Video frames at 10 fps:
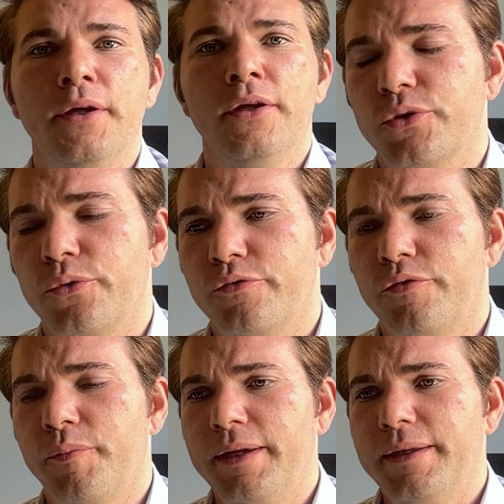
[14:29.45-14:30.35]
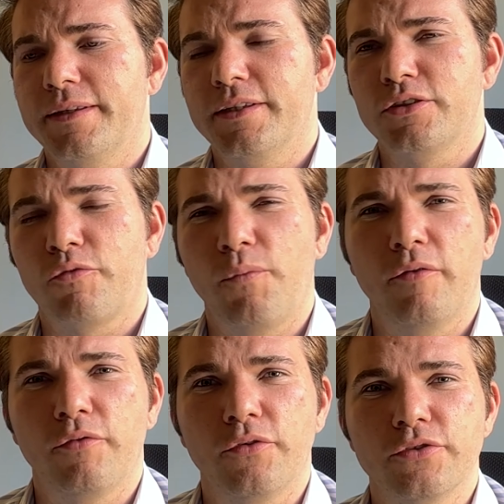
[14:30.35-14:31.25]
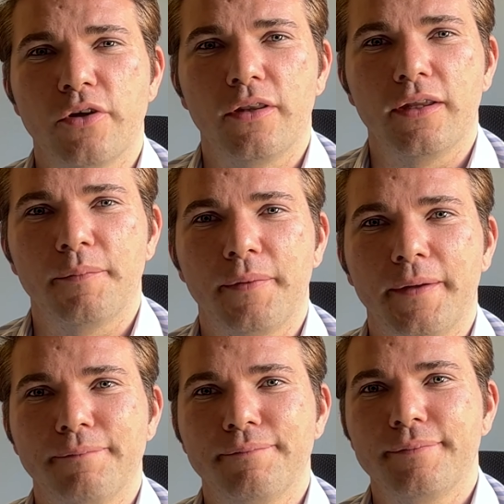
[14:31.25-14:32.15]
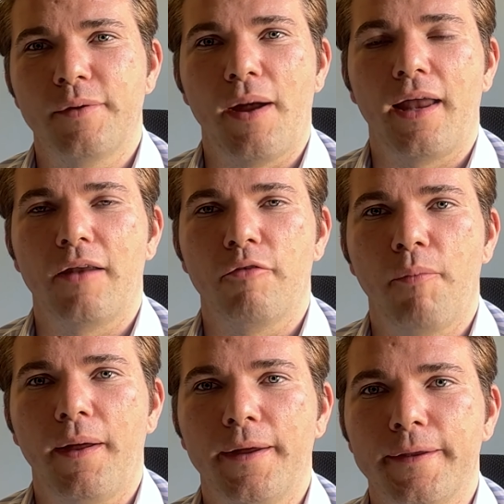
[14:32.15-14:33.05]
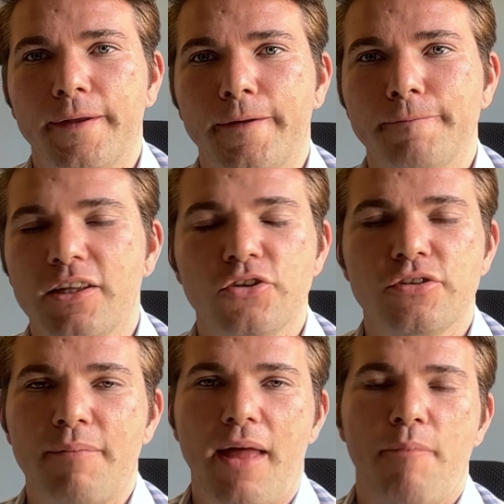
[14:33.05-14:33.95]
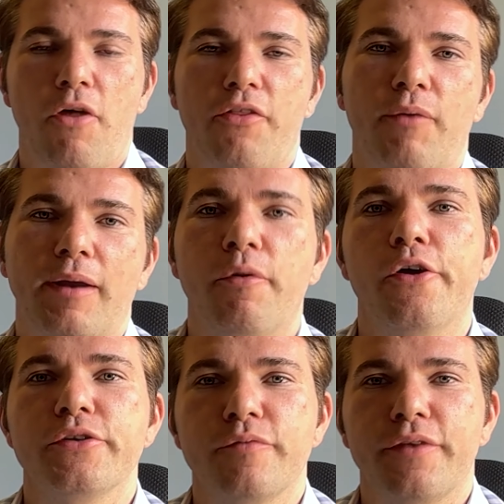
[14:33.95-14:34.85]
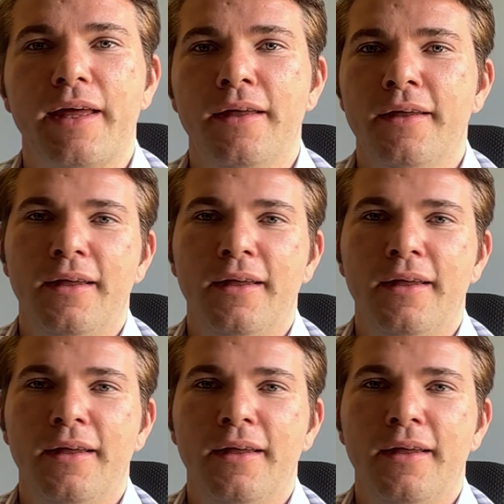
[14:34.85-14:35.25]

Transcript: So for me, the sovereign wealth funds are a little bit out of my. They're just I'm not the right person for that.